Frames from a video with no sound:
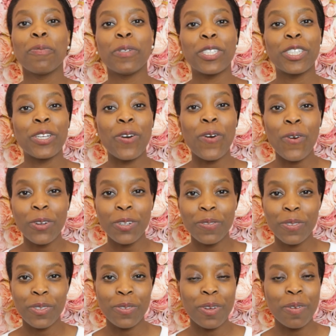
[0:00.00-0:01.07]
Wishing all
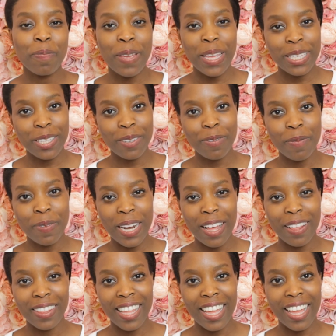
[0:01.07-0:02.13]
of you amazing women
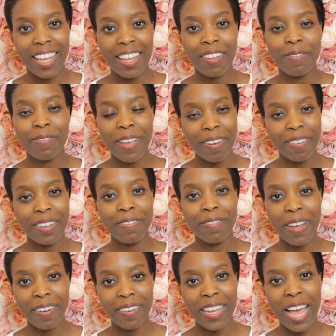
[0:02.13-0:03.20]
out there a very,
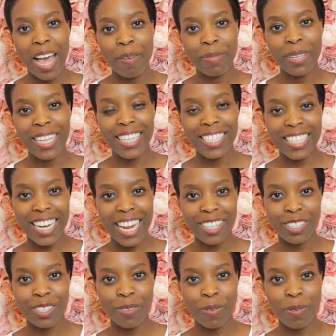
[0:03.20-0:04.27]
very happy
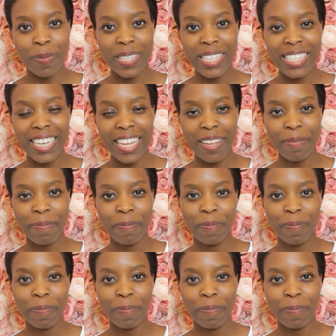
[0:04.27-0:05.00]
International Women's Day.